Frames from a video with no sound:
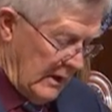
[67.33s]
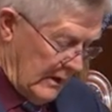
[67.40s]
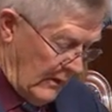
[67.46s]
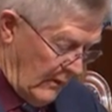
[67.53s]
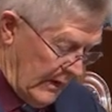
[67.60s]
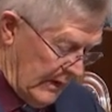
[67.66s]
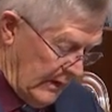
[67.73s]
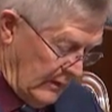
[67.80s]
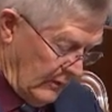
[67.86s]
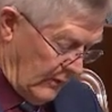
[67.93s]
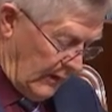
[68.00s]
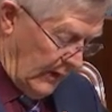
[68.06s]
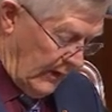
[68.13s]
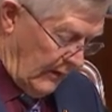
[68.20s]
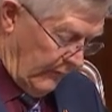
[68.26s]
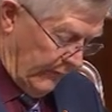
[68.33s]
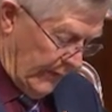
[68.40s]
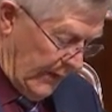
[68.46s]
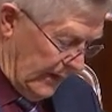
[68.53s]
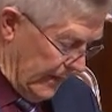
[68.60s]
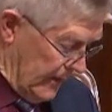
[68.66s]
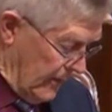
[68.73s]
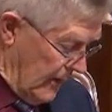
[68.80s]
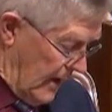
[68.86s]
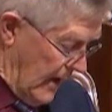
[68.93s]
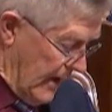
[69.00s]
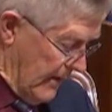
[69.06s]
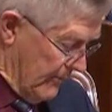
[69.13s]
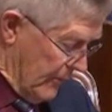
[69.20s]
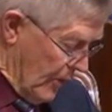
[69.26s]
Now, I need to clarify, Leader, I
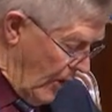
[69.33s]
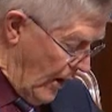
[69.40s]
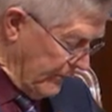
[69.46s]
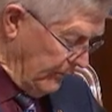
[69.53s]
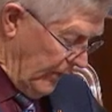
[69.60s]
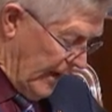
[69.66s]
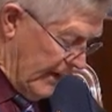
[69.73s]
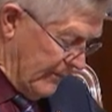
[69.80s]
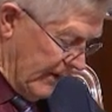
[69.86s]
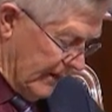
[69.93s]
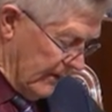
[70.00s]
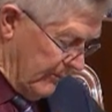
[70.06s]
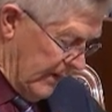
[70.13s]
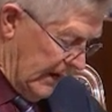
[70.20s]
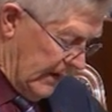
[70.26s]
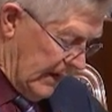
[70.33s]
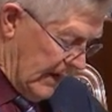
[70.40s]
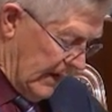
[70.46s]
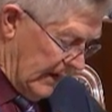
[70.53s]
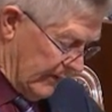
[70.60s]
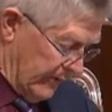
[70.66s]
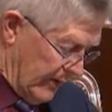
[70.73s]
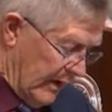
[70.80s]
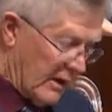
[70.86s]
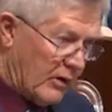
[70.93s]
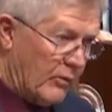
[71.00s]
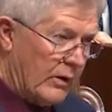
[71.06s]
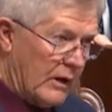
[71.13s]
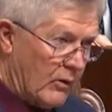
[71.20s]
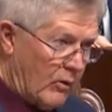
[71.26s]
am not blaming the media as they are
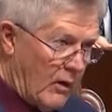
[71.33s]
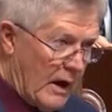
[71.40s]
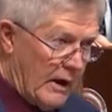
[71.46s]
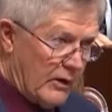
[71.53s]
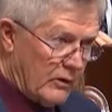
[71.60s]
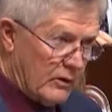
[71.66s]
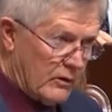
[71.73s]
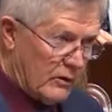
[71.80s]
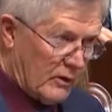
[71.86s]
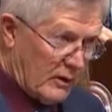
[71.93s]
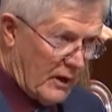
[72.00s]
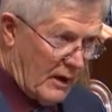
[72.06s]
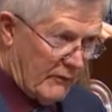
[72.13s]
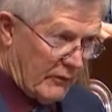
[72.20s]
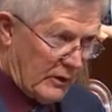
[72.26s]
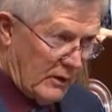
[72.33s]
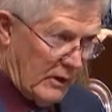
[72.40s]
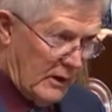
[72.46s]
required to cover